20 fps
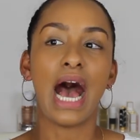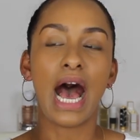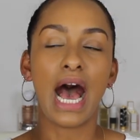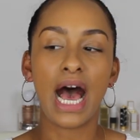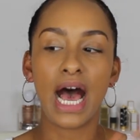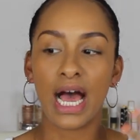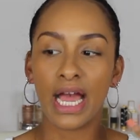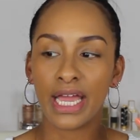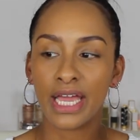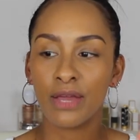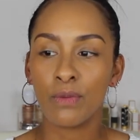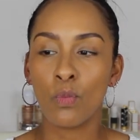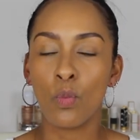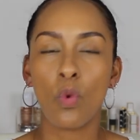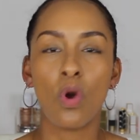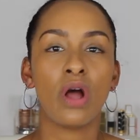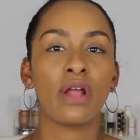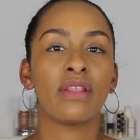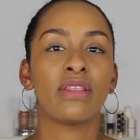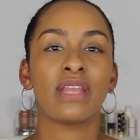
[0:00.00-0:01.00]
I am
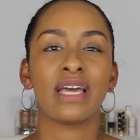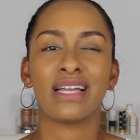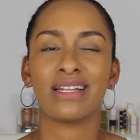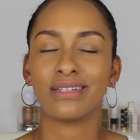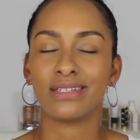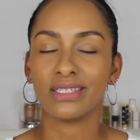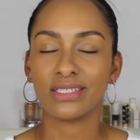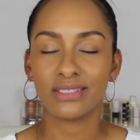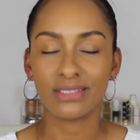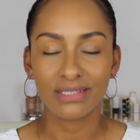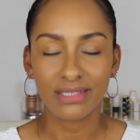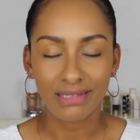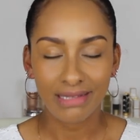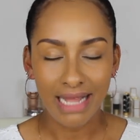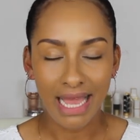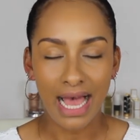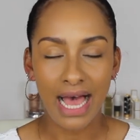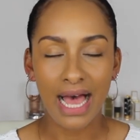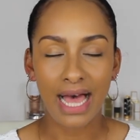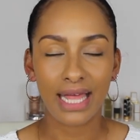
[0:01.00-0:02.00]
one that does
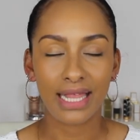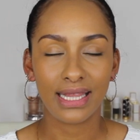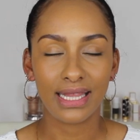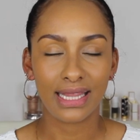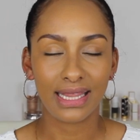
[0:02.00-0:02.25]
not